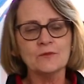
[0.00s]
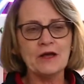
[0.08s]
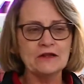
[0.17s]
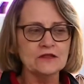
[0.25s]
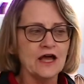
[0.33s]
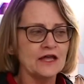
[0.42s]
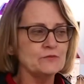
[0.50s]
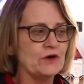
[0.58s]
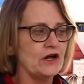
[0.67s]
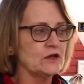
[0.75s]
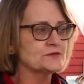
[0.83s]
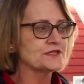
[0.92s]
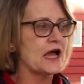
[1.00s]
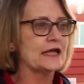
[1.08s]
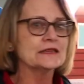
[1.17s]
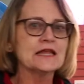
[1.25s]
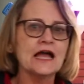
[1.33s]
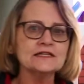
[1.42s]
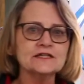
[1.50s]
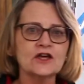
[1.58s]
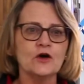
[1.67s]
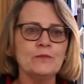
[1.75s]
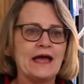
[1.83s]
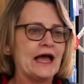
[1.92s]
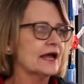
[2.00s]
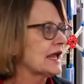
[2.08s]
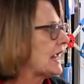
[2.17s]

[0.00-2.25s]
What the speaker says: about light bulbs, I like to go back